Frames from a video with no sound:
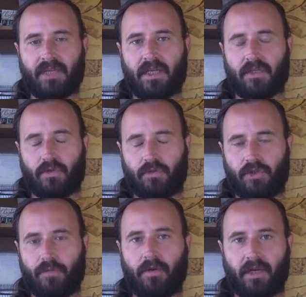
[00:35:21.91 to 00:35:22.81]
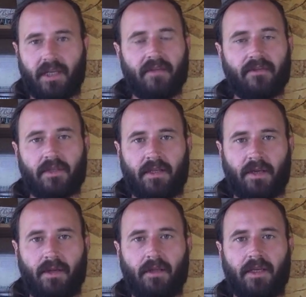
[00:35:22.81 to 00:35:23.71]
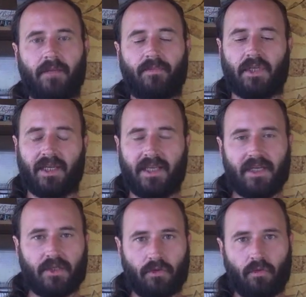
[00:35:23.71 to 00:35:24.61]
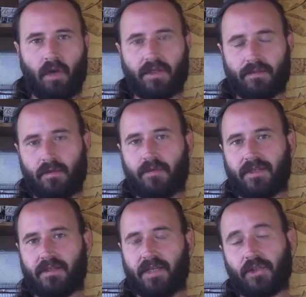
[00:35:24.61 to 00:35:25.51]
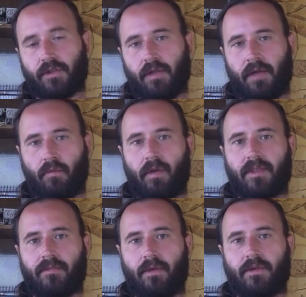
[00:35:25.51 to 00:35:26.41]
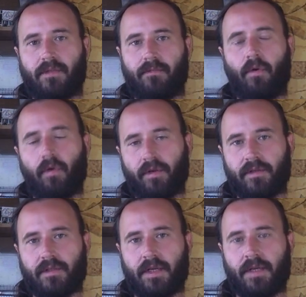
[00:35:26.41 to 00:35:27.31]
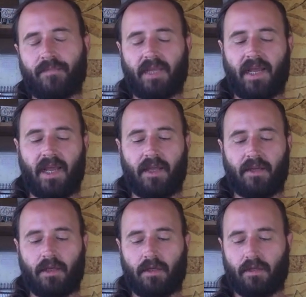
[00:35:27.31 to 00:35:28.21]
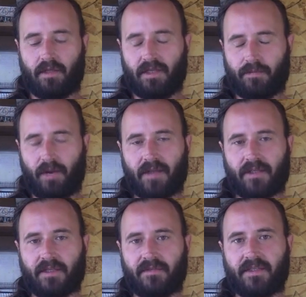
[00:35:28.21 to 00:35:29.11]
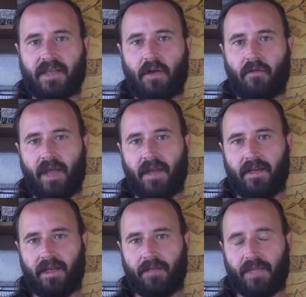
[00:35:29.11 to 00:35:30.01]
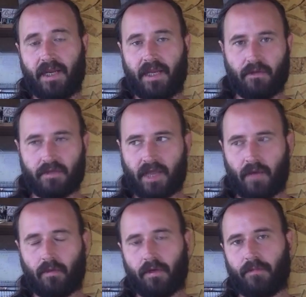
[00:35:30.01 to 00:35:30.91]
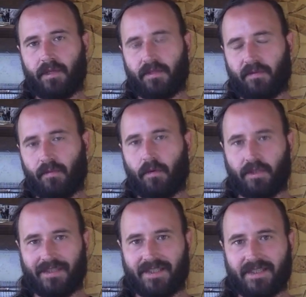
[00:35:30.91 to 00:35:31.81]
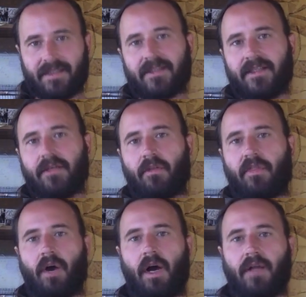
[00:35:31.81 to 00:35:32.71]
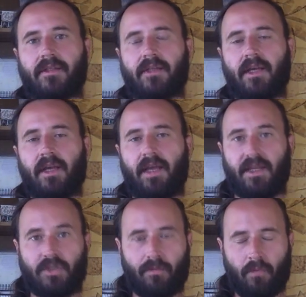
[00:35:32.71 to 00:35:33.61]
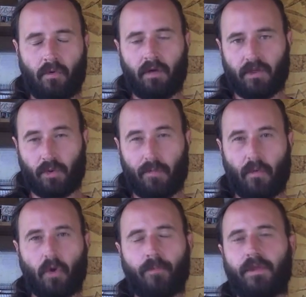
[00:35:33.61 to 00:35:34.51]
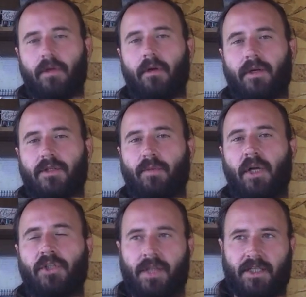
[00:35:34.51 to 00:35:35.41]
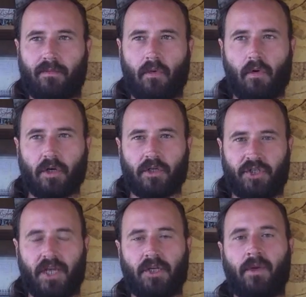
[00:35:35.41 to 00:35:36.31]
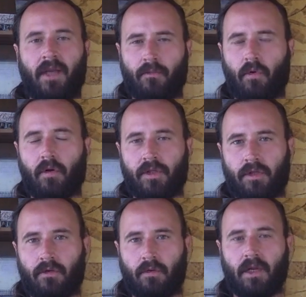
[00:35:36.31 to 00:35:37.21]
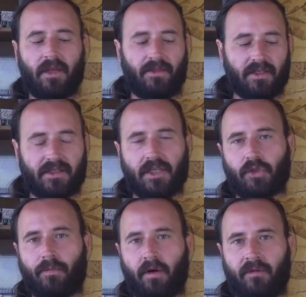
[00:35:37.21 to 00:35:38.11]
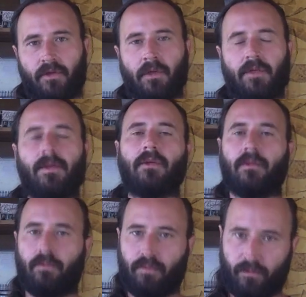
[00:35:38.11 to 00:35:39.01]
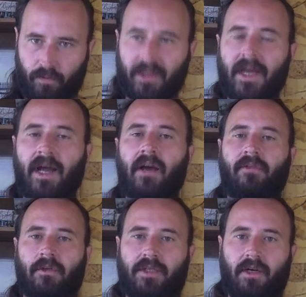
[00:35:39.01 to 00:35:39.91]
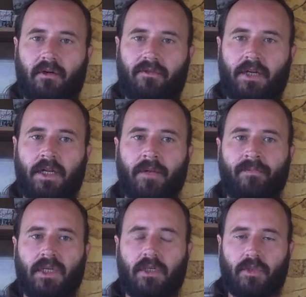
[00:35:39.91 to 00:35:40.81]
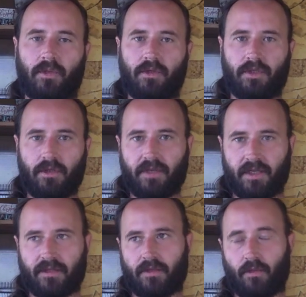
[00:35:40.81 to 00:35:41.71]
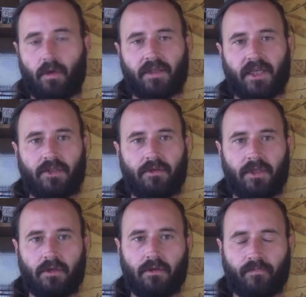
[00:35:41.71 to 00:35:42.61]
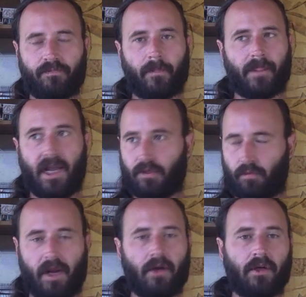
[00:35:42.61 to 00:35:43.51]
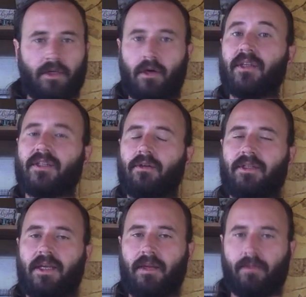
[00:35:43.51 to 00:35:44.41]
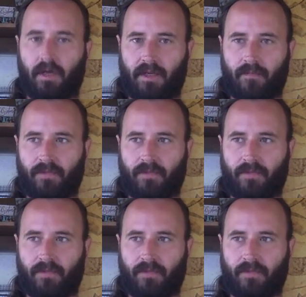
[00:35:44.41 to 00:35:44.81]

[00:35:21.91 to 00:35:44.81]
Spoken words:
So Jupiter gives the ability to get to what's most essential and what's most important. And this process of self-editing, and I use that word, it's very important, to distill thoughts into a more pure expression that's more genuine and more you, the essential part of you, and to be able to bring that out of yourself. So when you do this, the work that you do as a writer, as an artist, or as anybody,